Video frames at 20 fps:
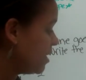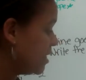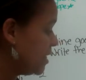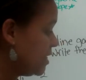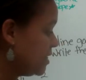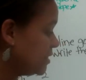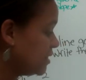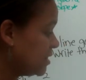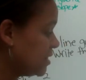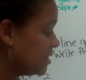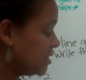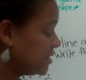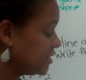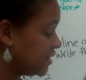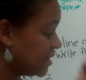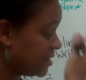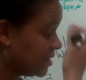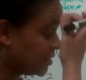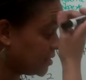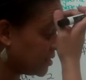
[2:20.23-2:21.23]
Easy to
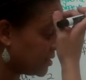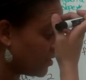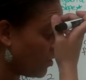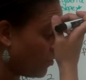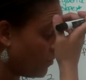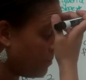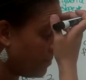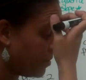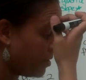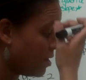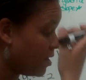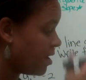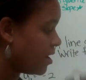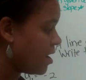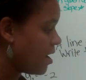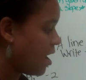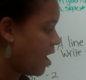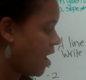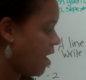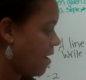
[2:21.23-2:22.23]
see the slope
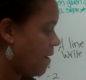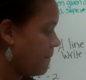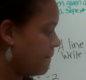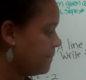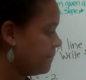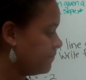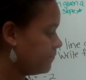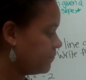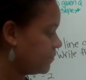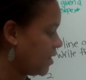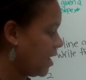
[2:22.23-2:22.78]
and